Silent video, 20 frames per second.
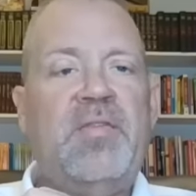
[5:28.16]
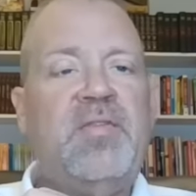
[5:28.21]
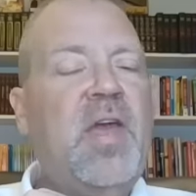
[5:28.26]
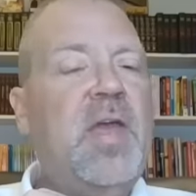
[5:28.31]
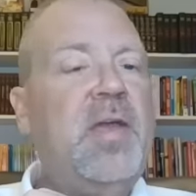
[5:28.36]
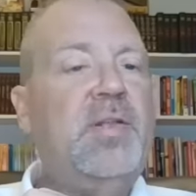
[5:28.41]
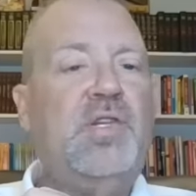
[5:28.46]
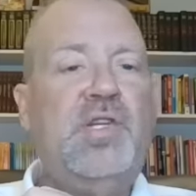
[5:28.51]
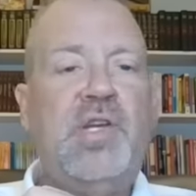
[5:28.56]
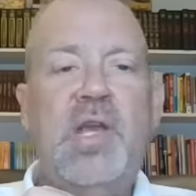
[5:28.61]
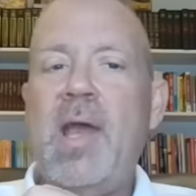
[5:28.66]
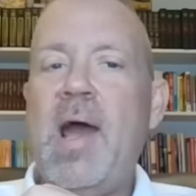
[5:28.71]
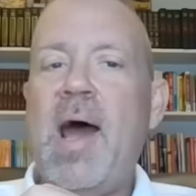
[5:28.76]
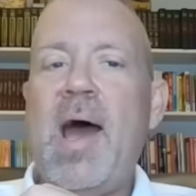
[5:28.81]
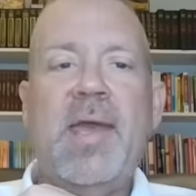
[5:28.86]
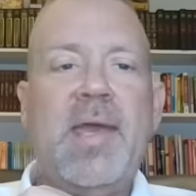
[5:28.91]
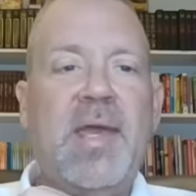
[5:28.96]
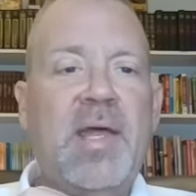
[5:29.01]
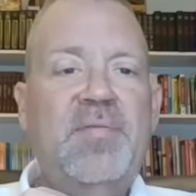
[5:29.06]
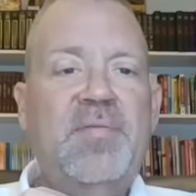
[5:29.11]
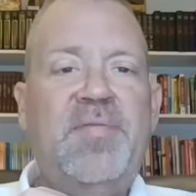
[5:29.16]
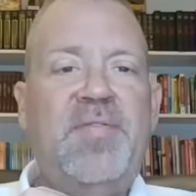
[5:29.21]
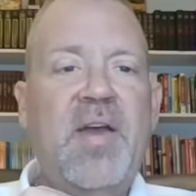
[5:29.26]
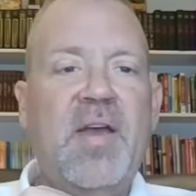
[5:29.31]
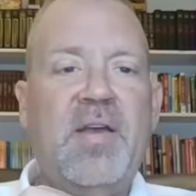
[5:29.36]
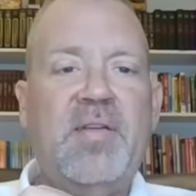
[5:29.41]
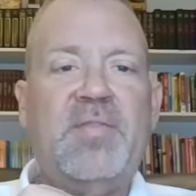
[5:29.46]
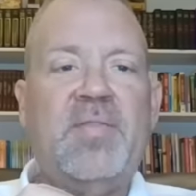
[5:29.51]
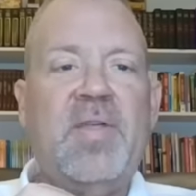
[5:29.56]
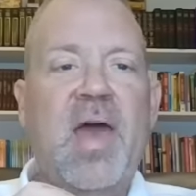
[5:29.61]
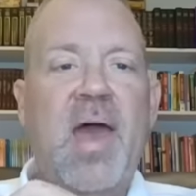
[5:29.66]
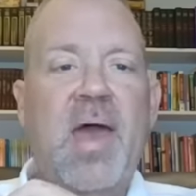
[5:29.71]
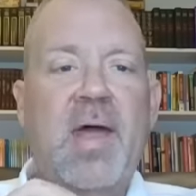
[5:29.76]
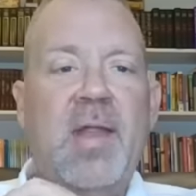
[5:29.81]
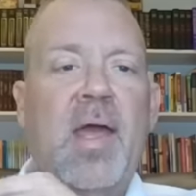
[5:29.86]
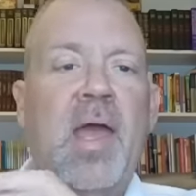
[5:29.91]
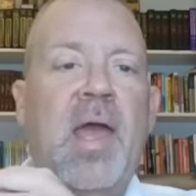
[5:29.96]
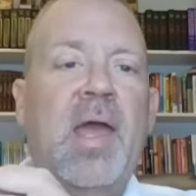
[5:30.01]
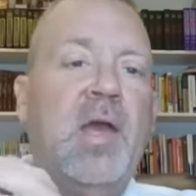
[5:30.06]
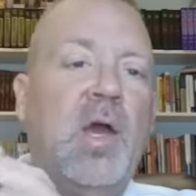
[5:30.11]
and say, gee, I can fix
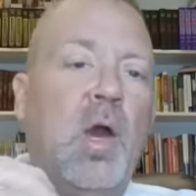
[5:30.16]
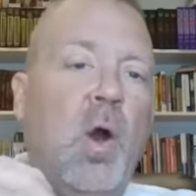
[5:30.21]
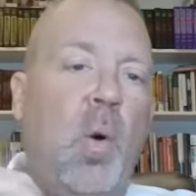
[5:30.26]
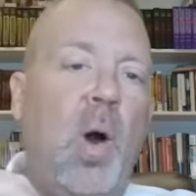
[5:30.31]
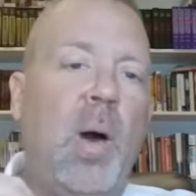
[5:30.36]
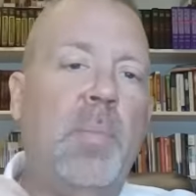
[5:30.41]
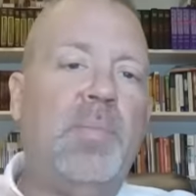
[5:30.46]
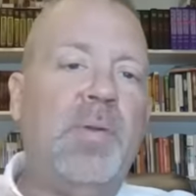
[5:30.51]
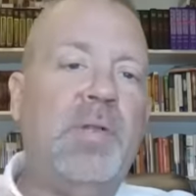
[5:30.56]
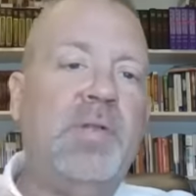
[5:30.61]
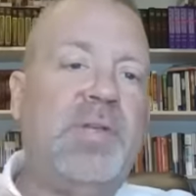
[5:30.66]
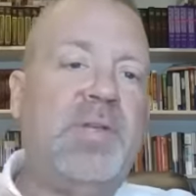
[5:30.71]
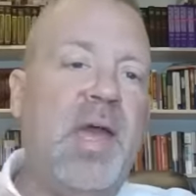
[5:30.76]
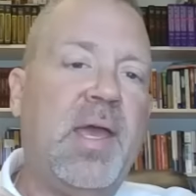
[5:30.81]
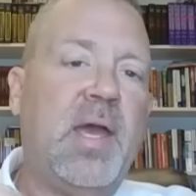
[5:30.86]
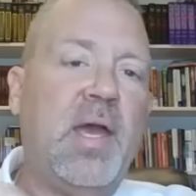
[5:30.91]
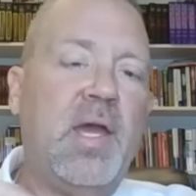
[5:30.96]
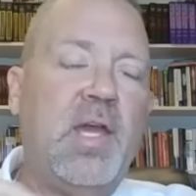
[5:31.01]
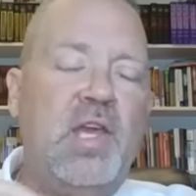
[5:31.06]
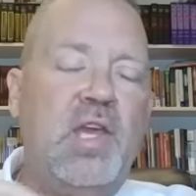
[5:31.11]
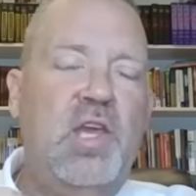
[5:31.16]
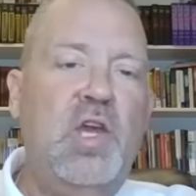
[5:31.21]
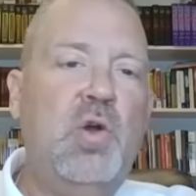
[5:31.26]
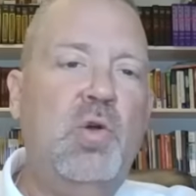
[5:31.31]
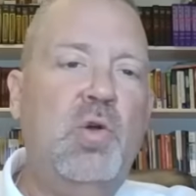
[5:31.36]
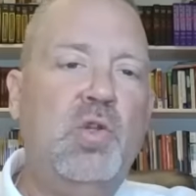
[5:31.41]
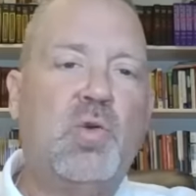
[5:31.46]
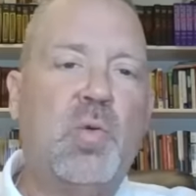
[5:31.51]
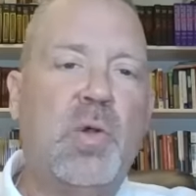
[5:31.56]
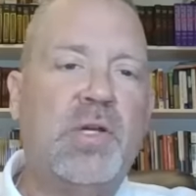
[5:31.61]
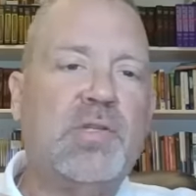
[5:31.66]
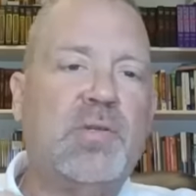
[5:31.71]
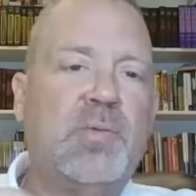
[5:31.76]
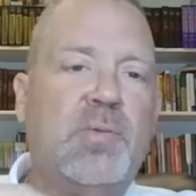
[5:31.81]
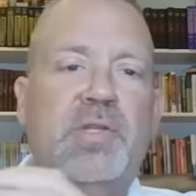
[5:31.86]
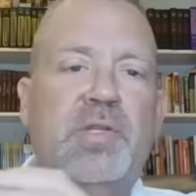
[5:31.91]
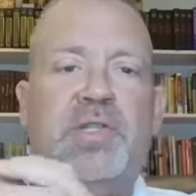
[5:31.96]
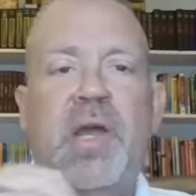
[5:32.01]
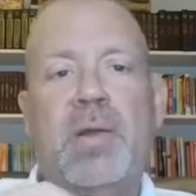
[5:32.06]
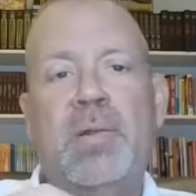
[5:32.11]
that and go up and take a huge
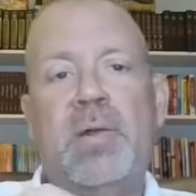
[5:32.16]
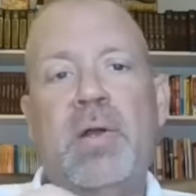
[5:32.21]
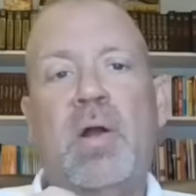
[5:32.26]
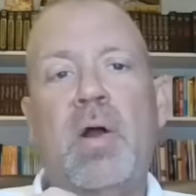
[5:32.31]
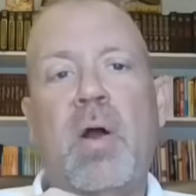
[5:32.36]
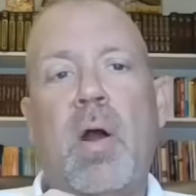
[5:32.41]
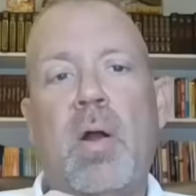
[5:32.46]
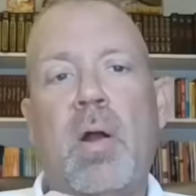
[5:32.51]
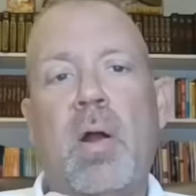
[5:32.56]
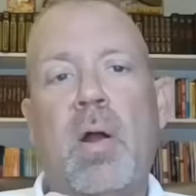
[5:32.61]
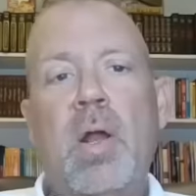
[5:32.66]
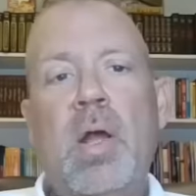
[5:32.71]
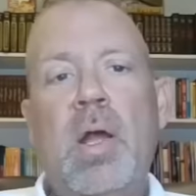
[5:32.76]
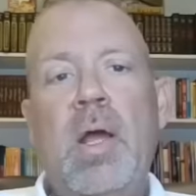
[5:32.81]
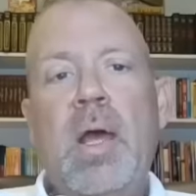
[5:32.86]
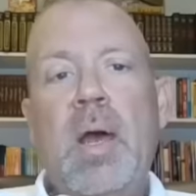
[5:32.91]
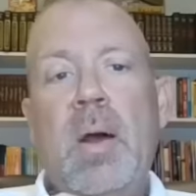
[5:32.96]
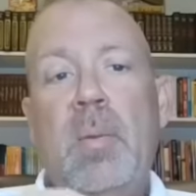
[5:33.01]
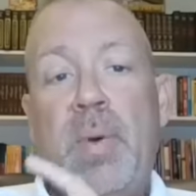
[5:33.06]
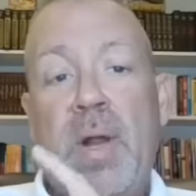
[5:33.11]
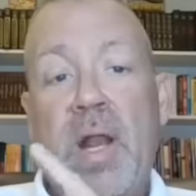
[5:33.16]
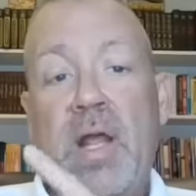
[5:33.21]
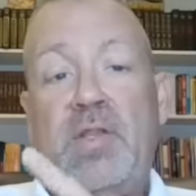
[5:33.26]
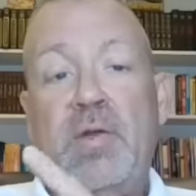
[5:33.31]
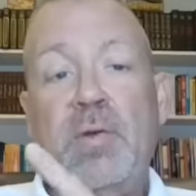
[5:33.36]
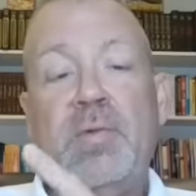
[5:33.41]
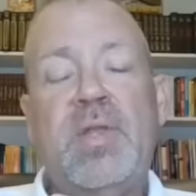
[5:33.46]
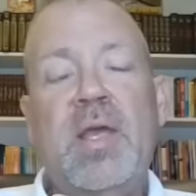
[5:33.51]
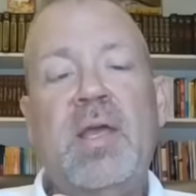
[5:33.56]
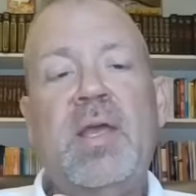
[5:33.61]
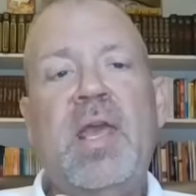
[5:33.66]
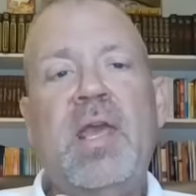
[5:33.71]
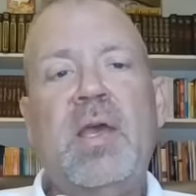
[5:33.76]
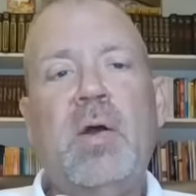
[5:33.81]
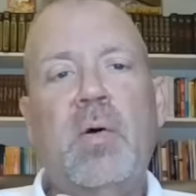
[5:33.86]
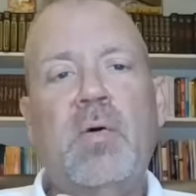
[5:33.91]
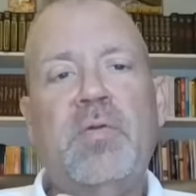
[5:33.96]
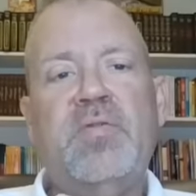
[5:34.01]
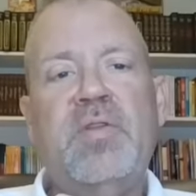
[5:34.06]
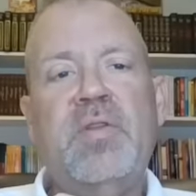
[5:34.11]
risk with Jalen Carter. But I do think he
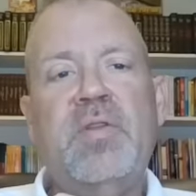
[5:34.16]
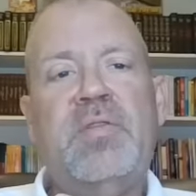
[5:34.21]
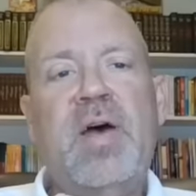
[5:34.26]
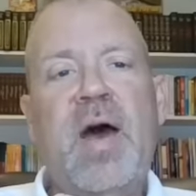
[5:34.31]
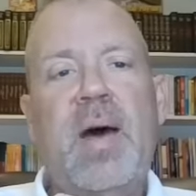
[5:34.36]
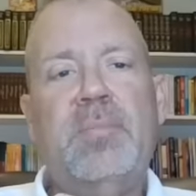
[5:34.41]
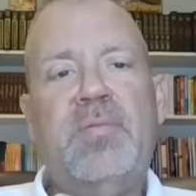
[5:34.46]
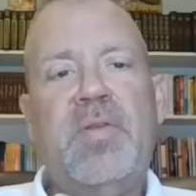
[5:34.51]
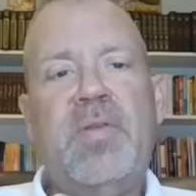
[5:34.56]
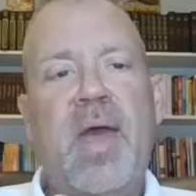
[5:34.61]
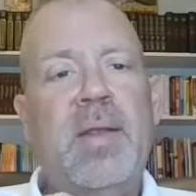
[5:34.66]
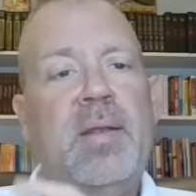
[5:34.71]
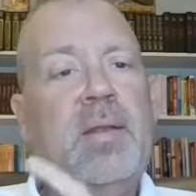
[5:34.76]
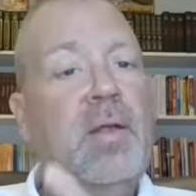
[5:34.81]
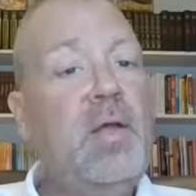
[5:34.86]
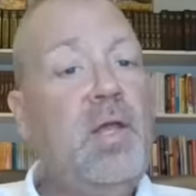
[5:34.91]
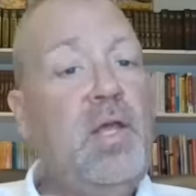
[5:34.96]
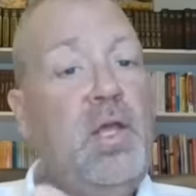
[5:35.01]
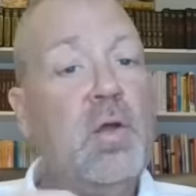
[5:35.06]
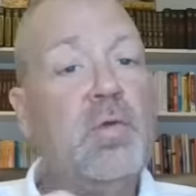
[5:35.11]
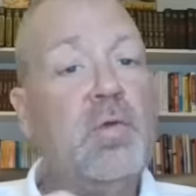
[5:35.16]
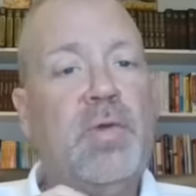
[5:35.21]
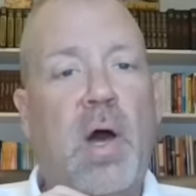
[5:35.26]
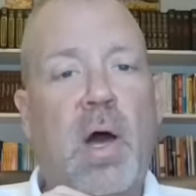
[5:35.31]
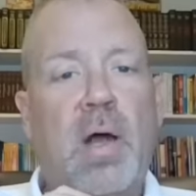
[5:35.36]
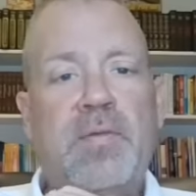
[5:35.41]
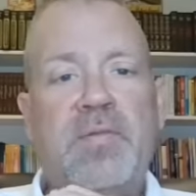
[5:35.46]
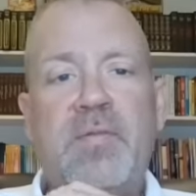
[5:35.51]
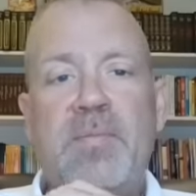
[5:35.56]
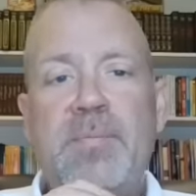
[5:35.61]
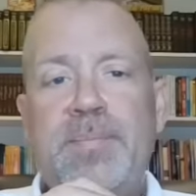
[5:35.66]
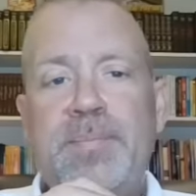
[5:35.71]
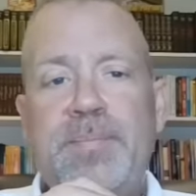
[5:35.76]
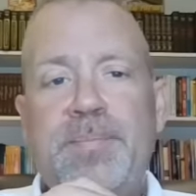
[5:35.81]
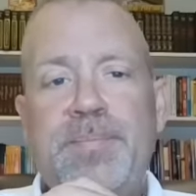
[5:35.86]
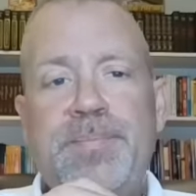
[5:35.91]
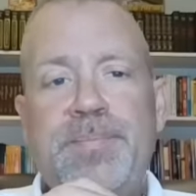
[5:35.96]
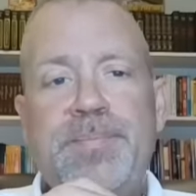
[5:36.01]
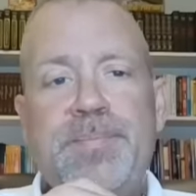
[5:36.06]
goes in the top 10. Your thoughts?